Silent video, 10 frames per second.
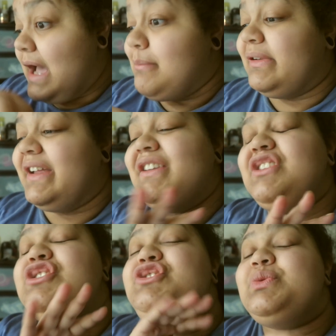I'm
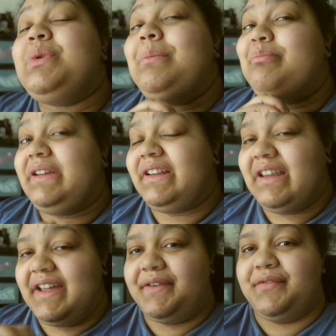planning to do a
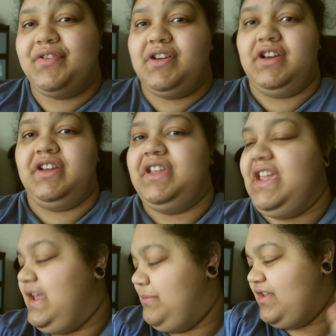BitLife
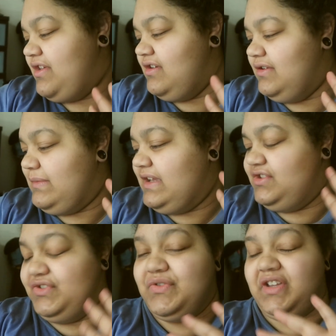gaming, um,
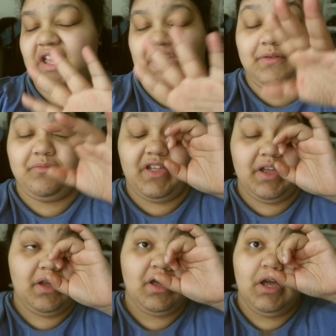like do the game
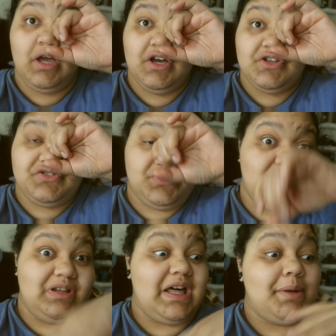thing.
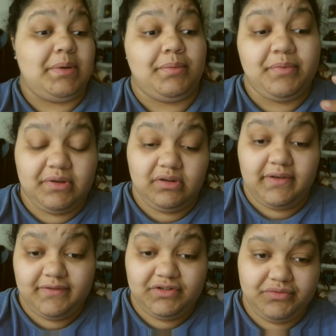So a lot of people have been
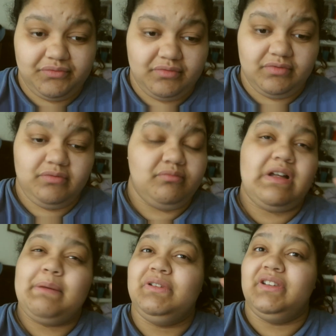loving do
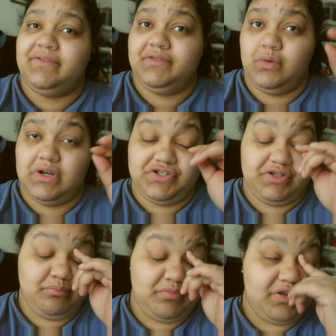I've been loving
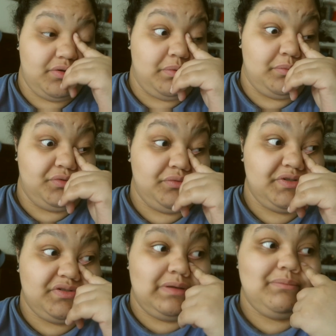watching other people do
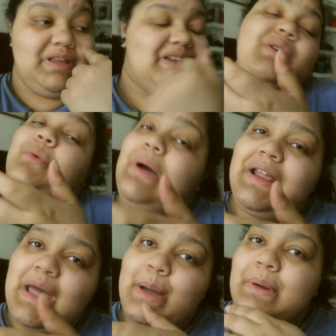it, so I'm like,
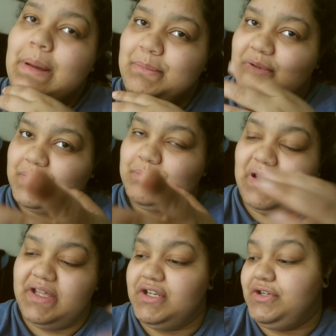why not? I'm gonna
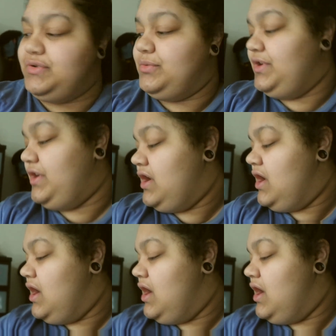plan to do one.